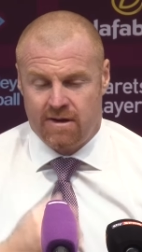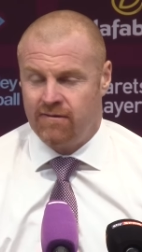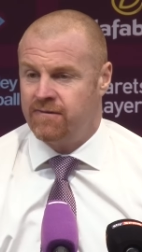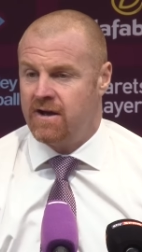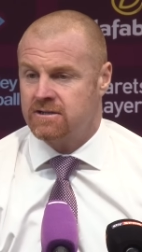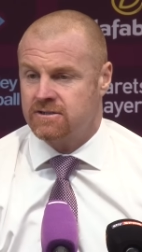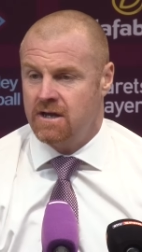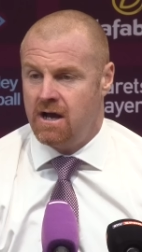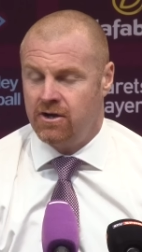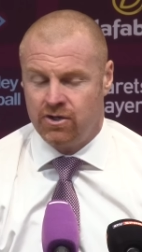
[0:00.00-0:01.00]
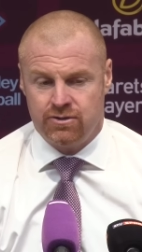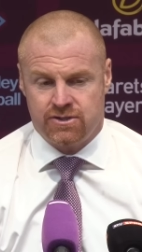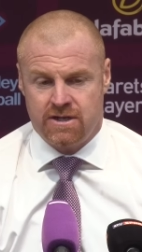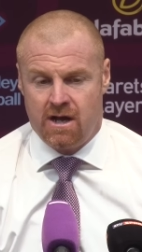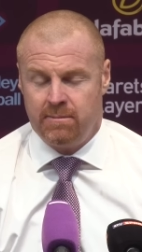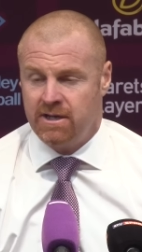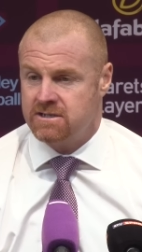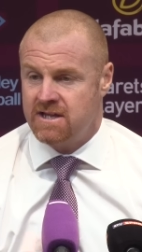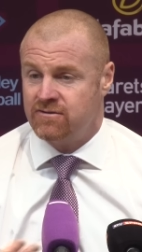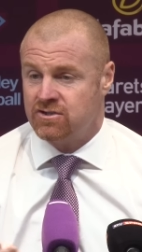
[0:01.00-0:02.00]
to have a fast start and a good start,
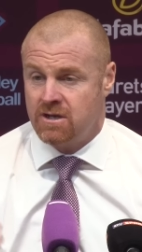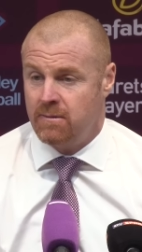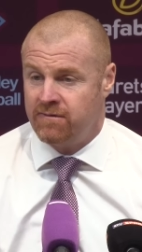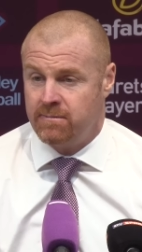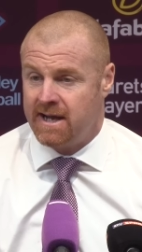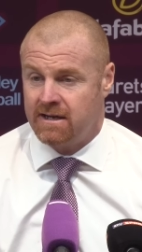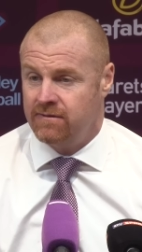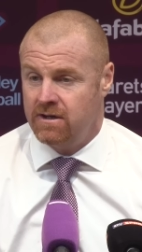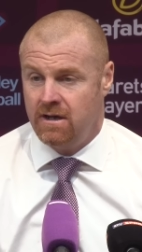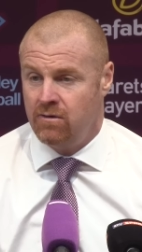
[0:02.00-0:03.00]
because they've just come off the back of a,